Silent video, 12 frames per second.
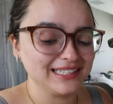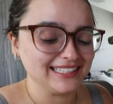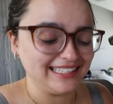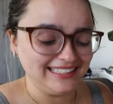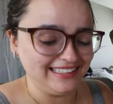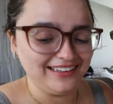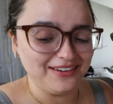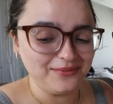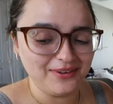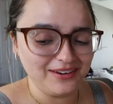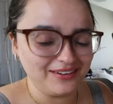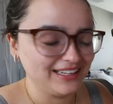because I did not
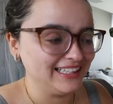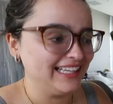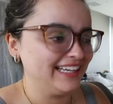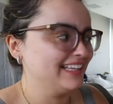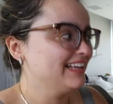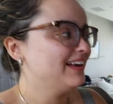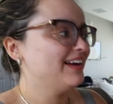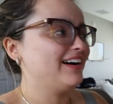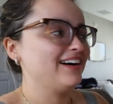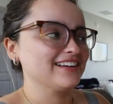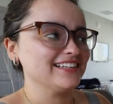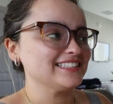water it. Like,
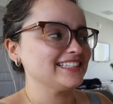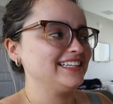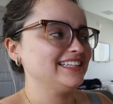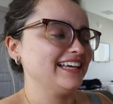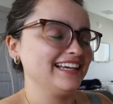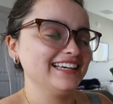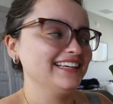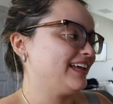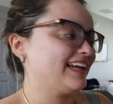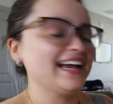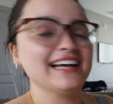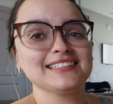honestly, like
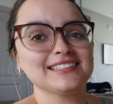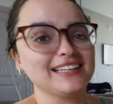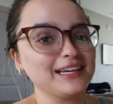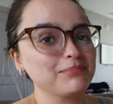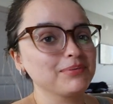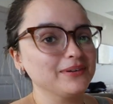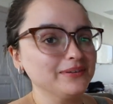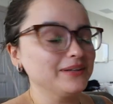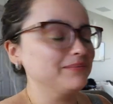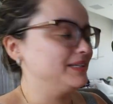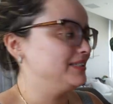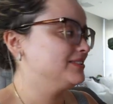I had to like prune a
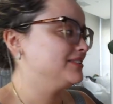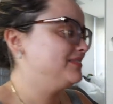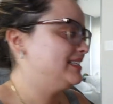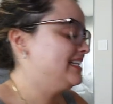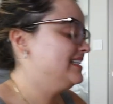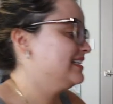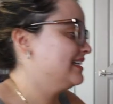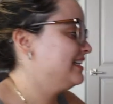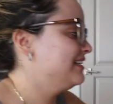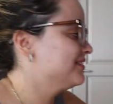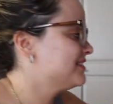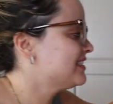bunch of dead
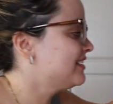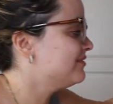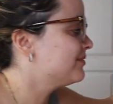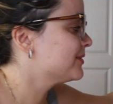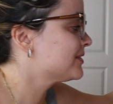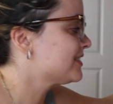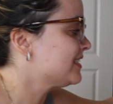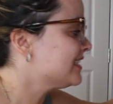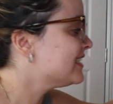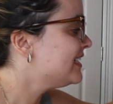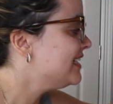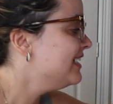leaves,
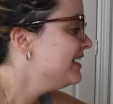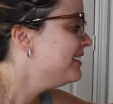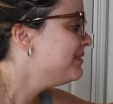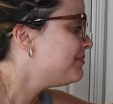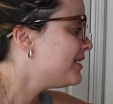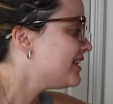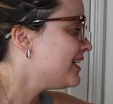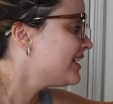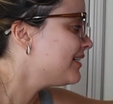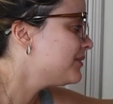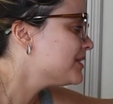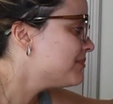unfortunately, but like
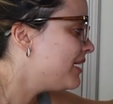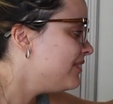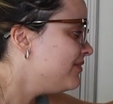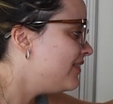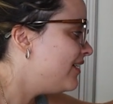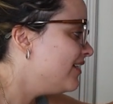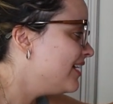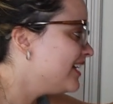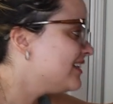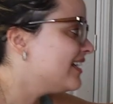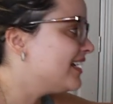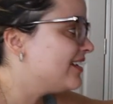it was my fault,
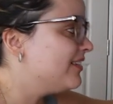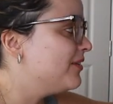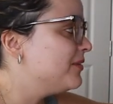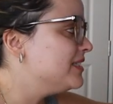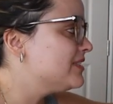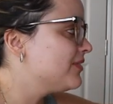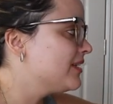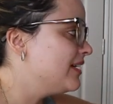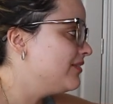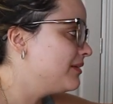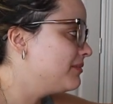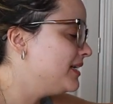and like, you know, he's
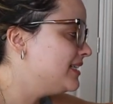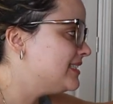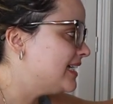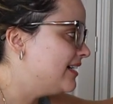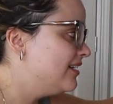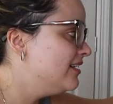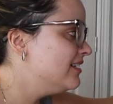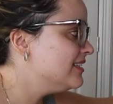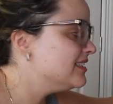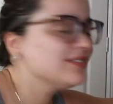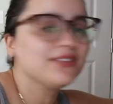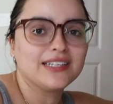forgiving me. Dale
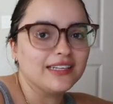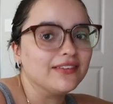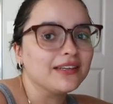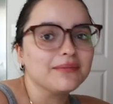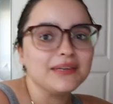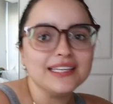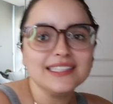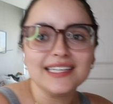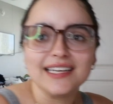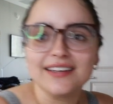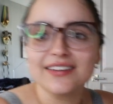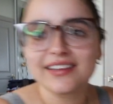is forgiving me.
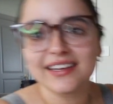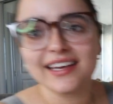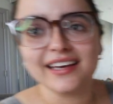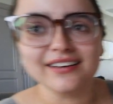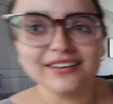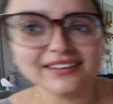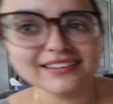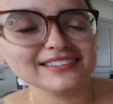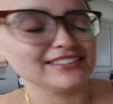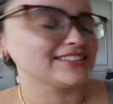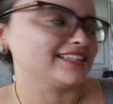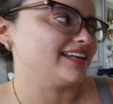Dale the kale.
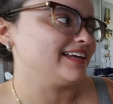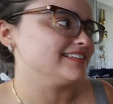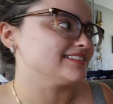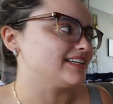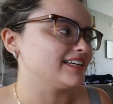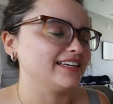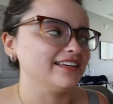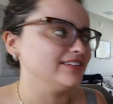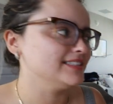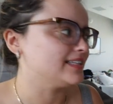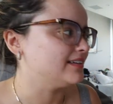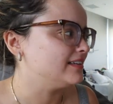Just kidding, he's not a kale,
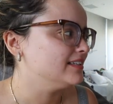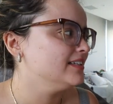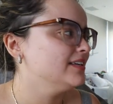he's a